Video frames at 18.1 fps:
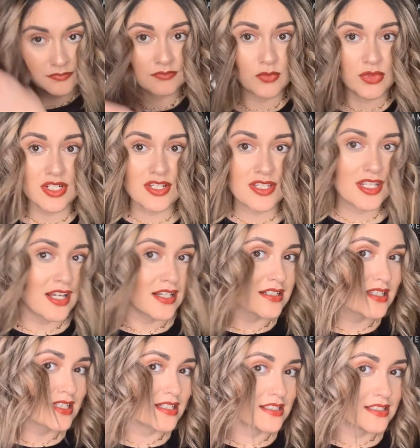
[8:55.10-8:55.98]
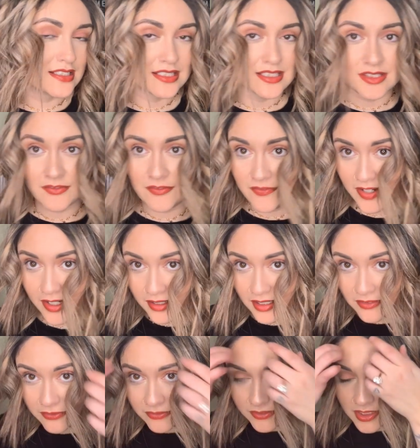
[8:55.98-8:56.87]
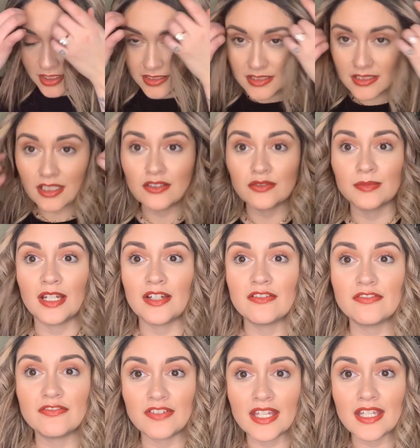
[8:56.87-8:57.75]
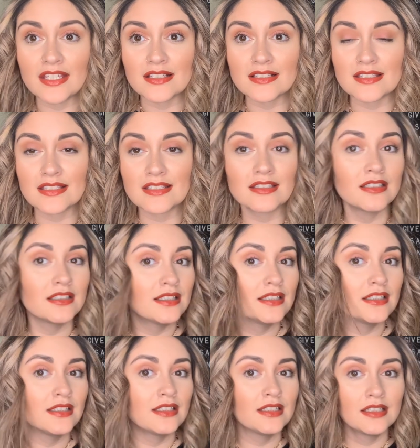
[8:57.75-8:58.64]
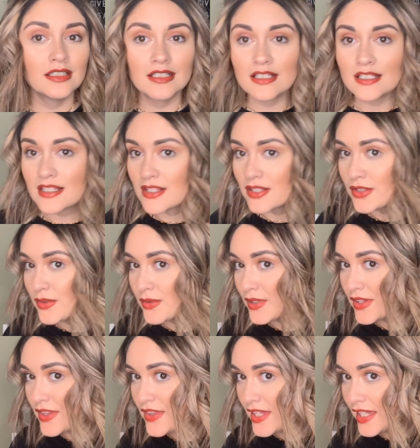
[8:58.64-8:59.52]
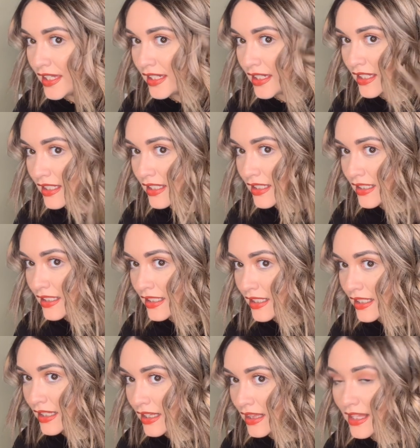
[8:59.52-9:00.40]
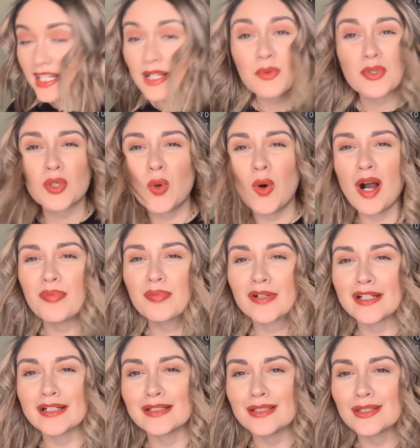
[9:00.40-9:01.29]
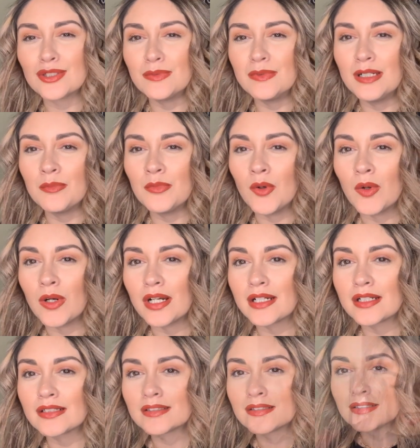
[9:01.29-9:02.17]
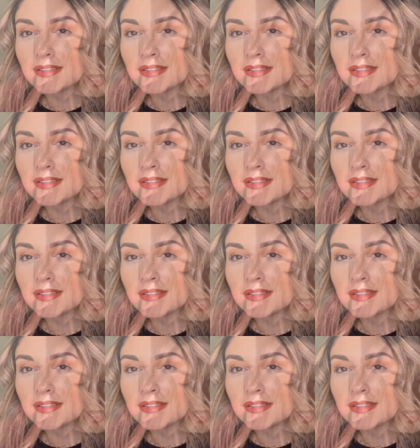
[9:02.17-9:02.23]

Which sucks because it's the very front of my face. So you'd think that it would cooperate a little bit more.